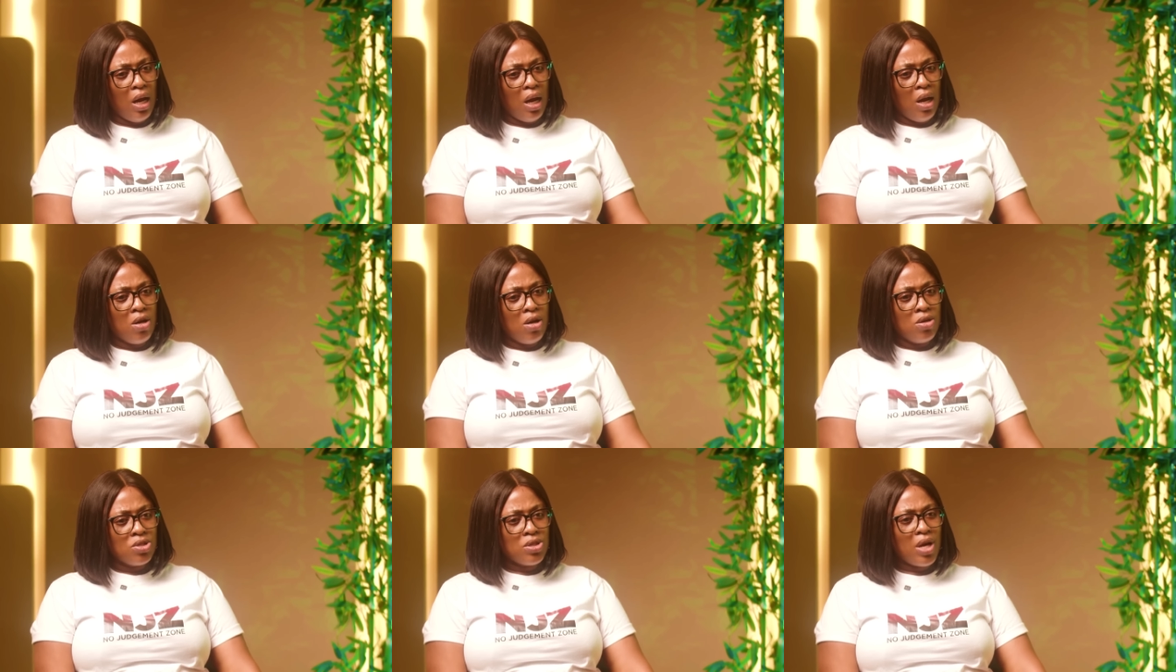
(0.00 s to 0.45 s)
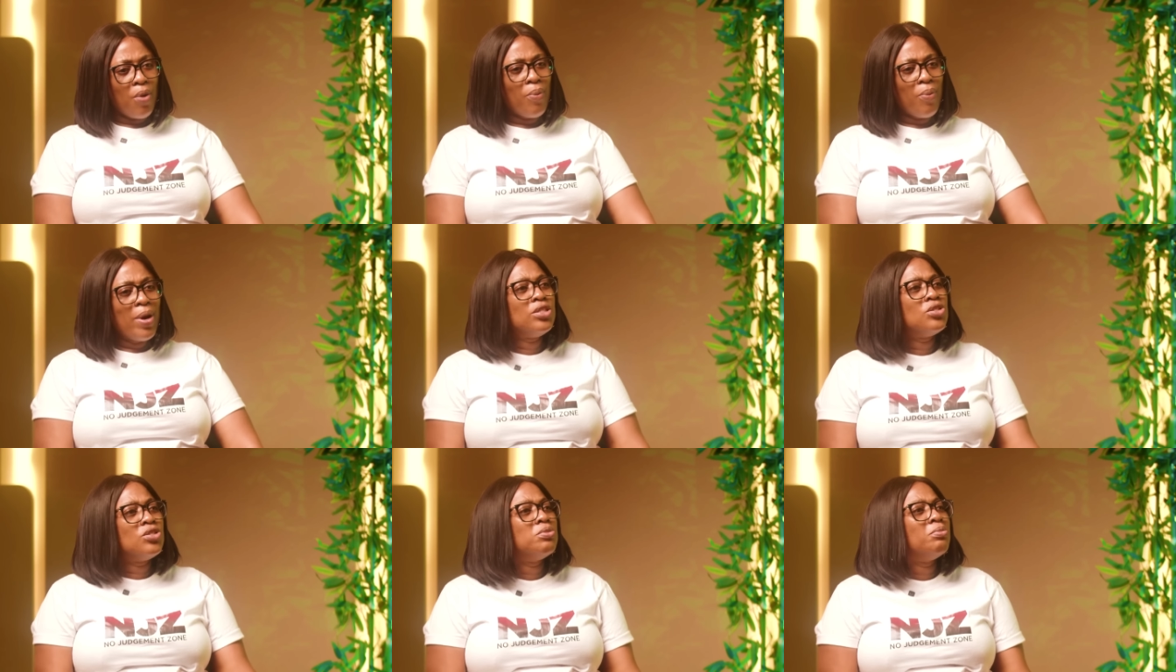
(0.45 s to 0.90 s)
So I
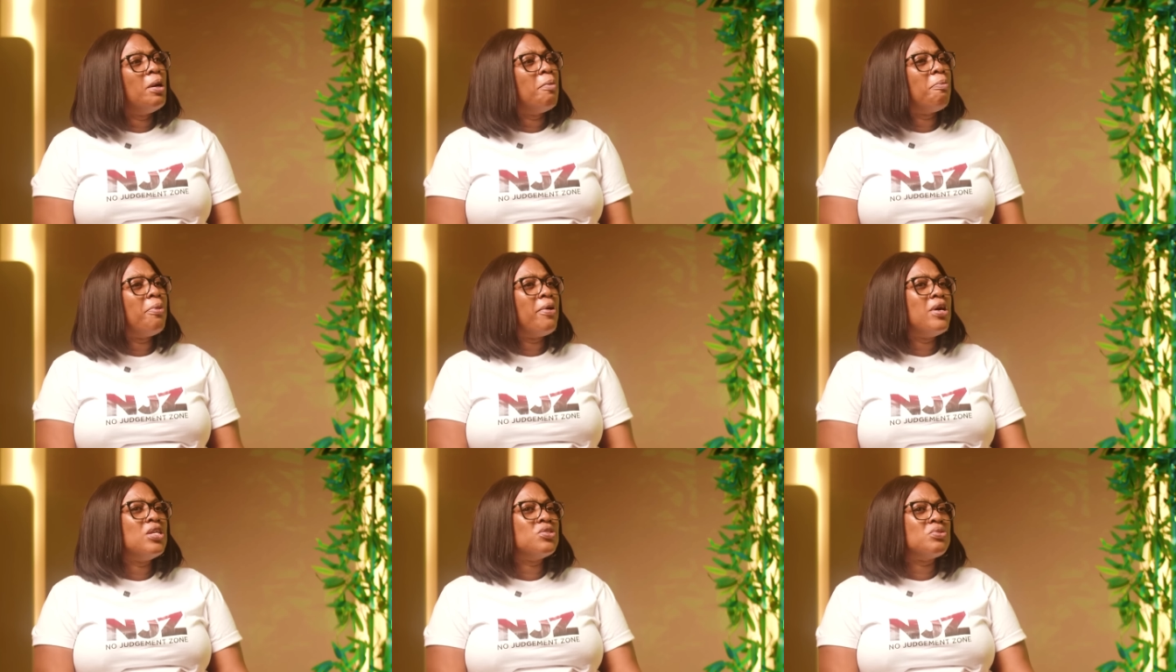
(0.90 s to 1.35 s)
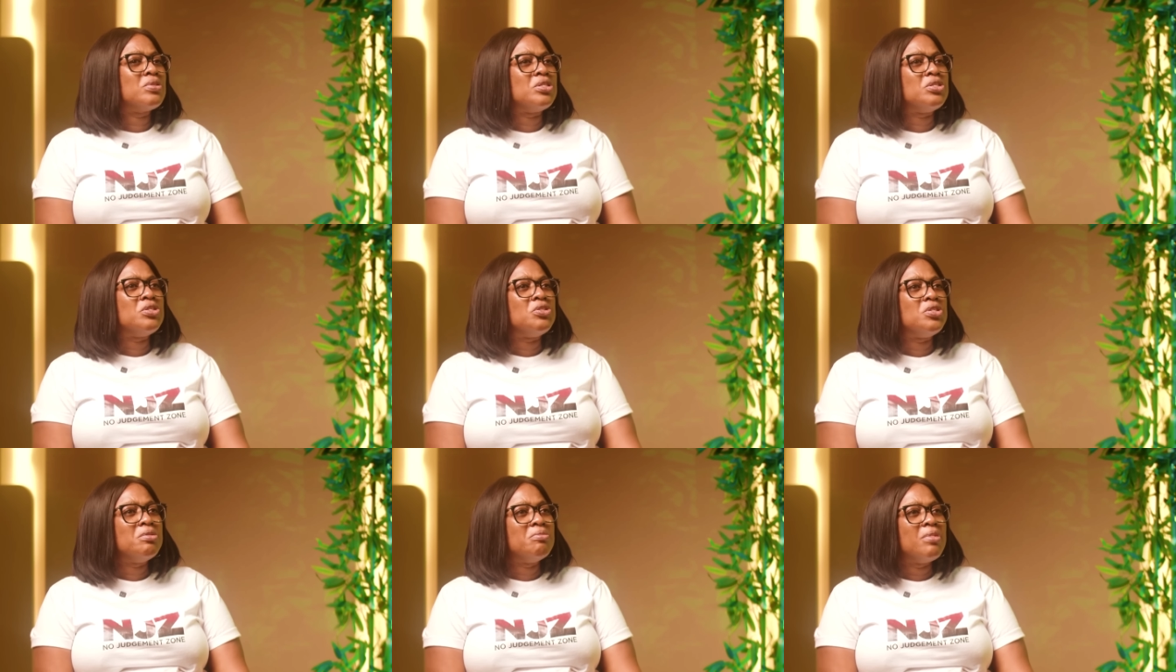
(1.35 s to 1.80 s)
went to my parents with
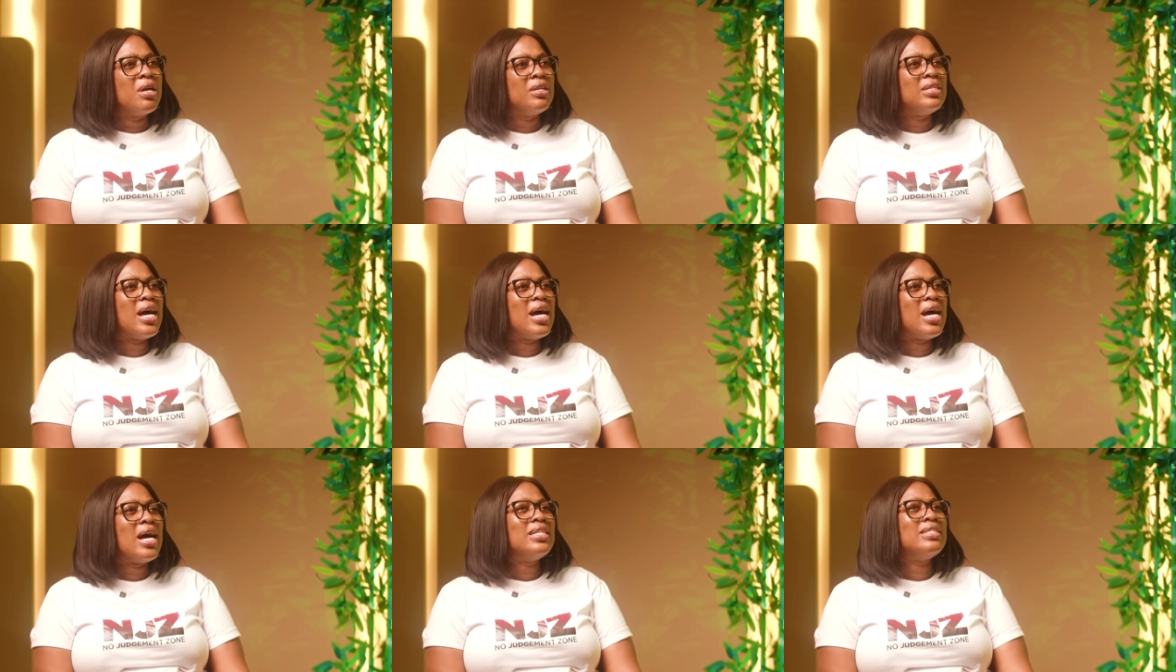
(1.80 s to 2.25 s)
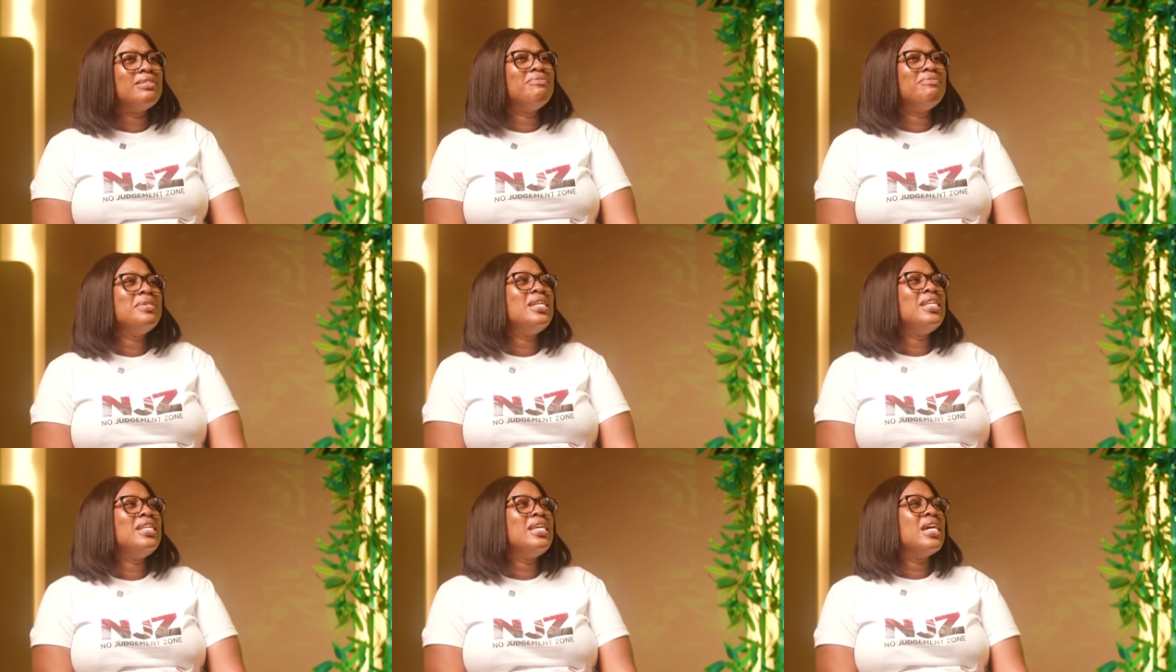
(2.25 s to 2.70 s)
the dream. My dad
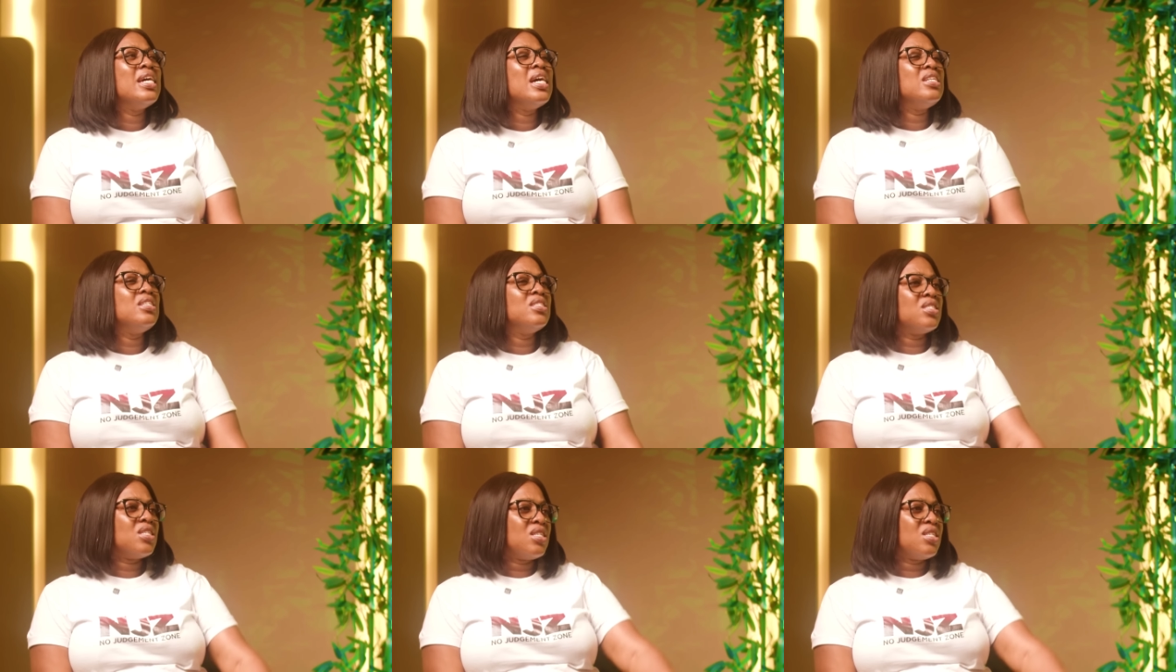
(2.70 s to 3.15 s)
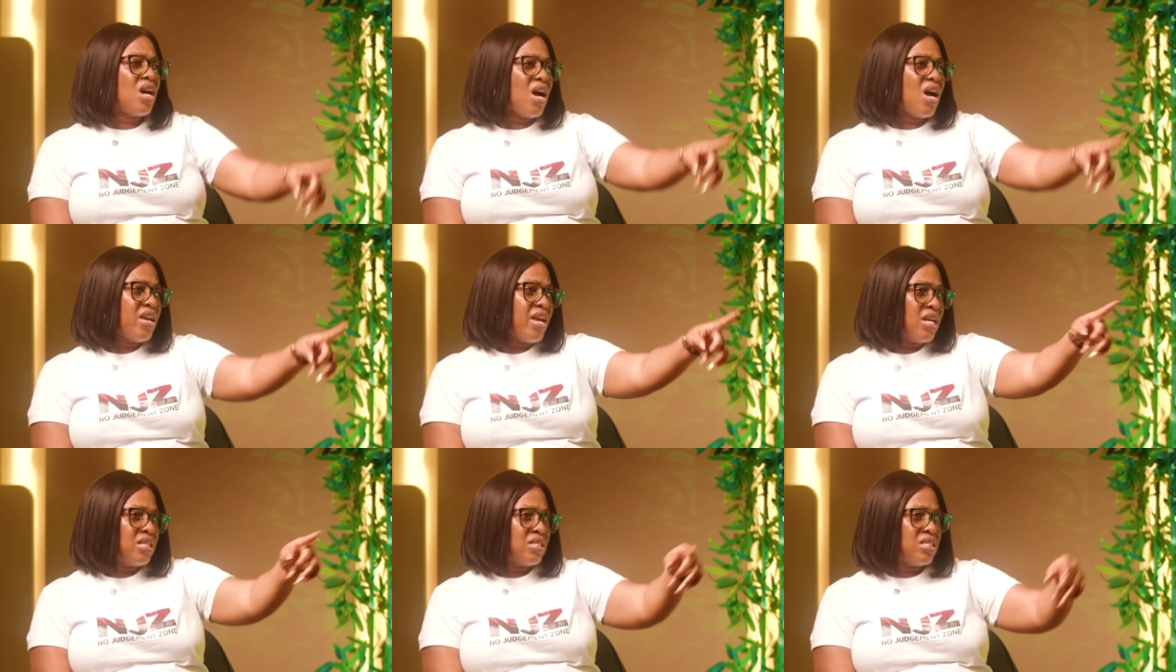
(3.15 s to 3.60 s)
really heard it, said,
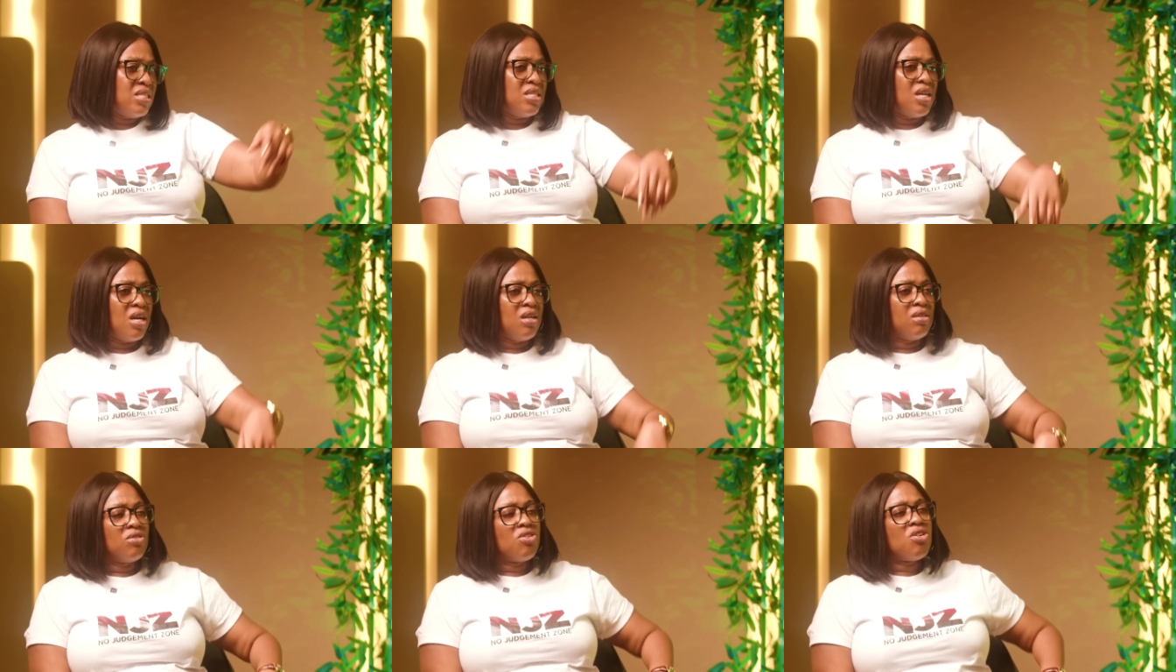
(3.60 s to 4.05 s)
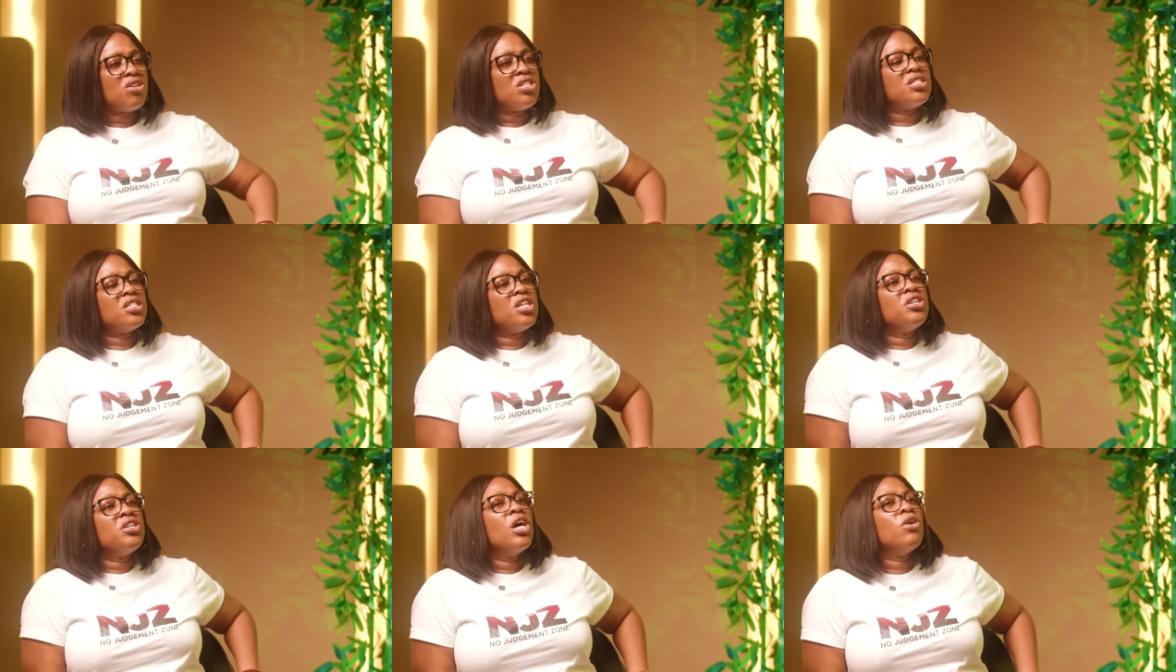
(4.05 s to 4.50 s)
you're a sinner. God
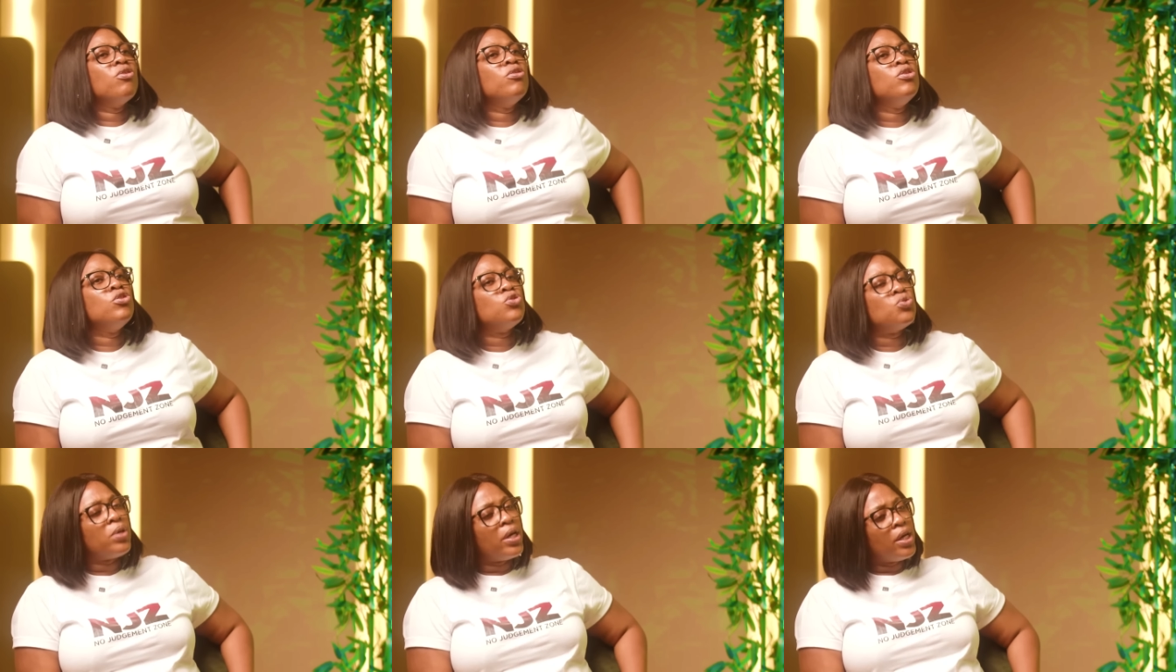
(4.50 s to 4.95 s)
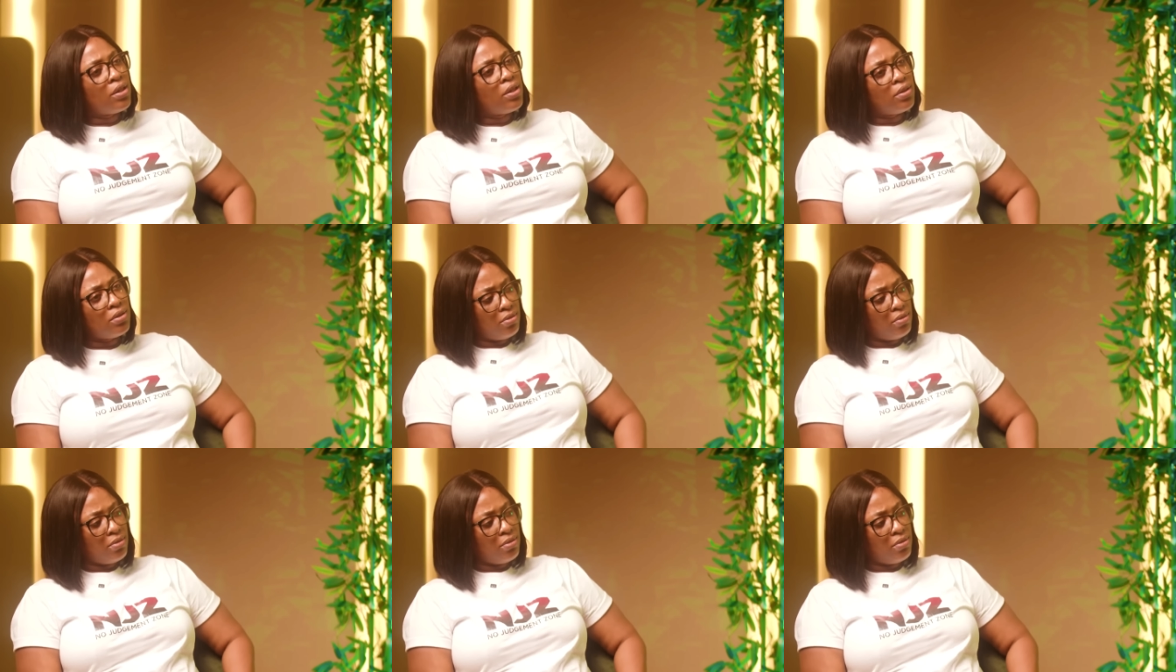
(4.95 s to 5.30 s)
is saying you're going to hell.